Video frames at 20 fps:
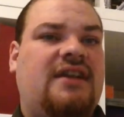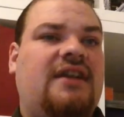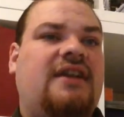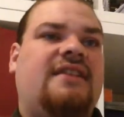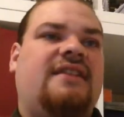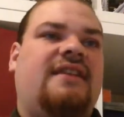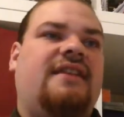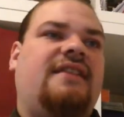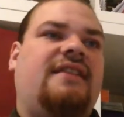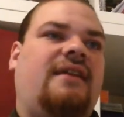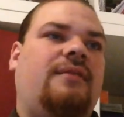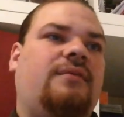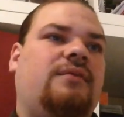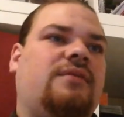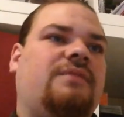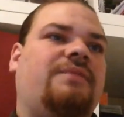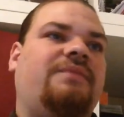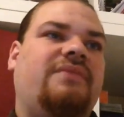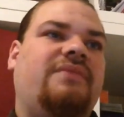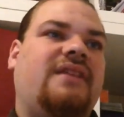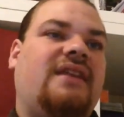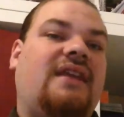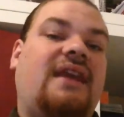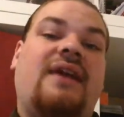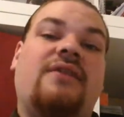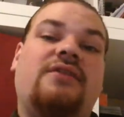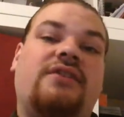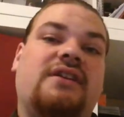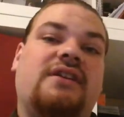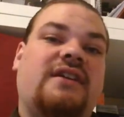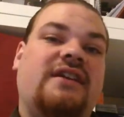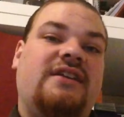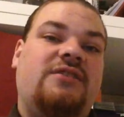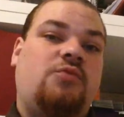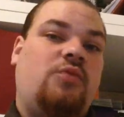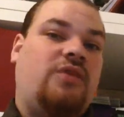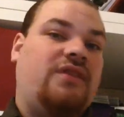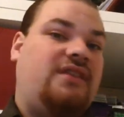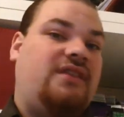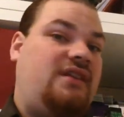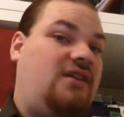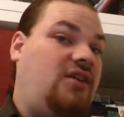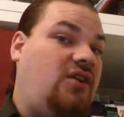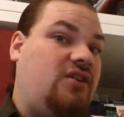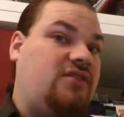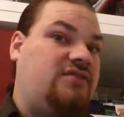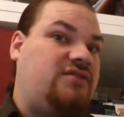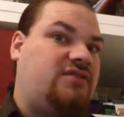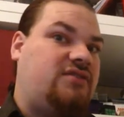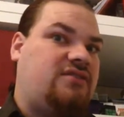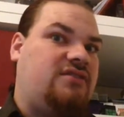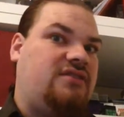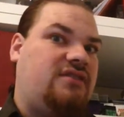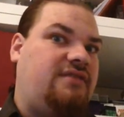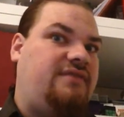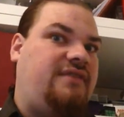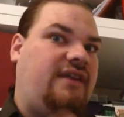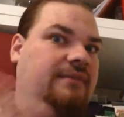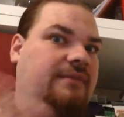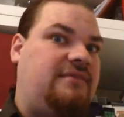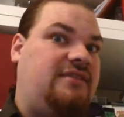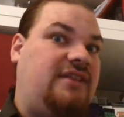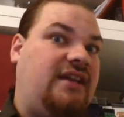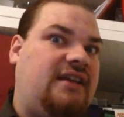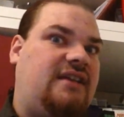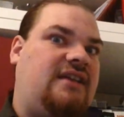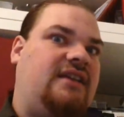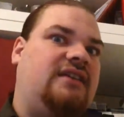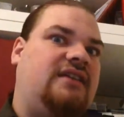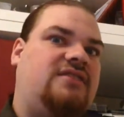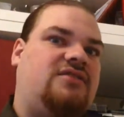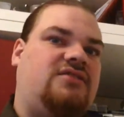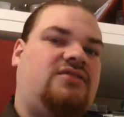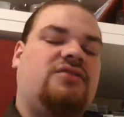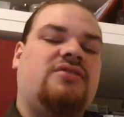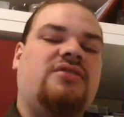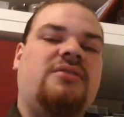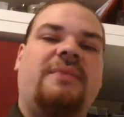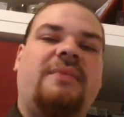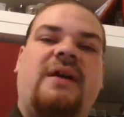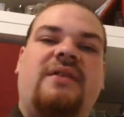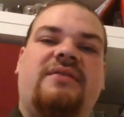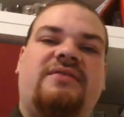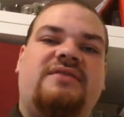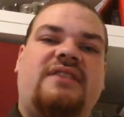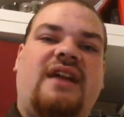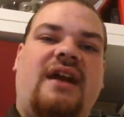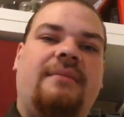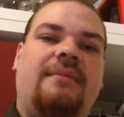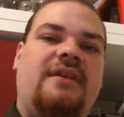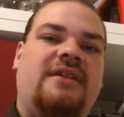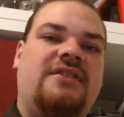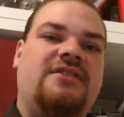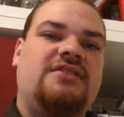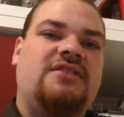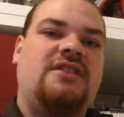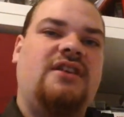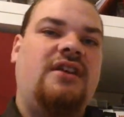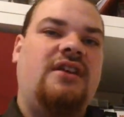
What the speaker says: then they will calculate what the odds are of them taking a certain amount of damage